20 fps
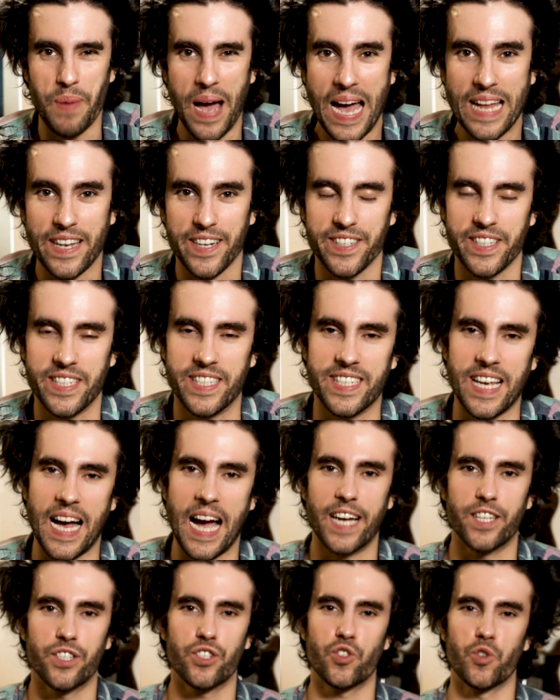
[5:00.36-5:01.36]
pattern
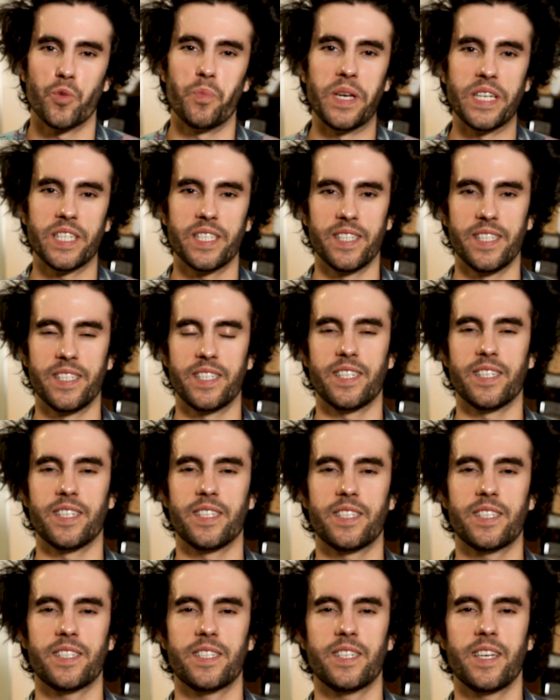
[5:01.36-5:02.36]
designs to
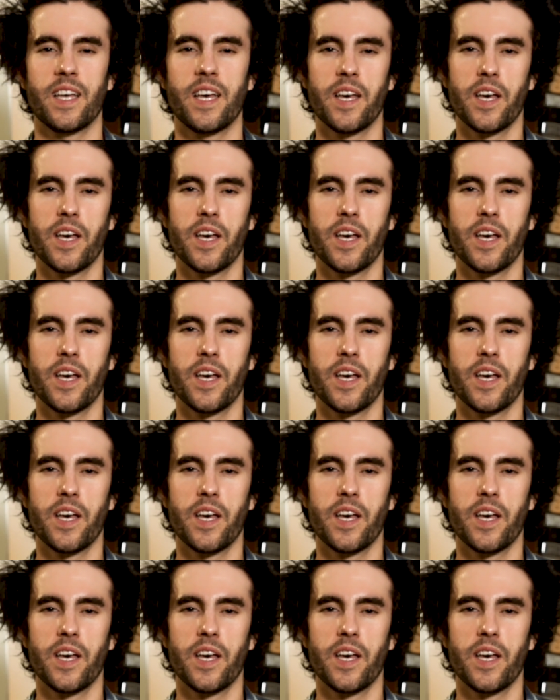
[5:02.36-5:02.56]
businesses.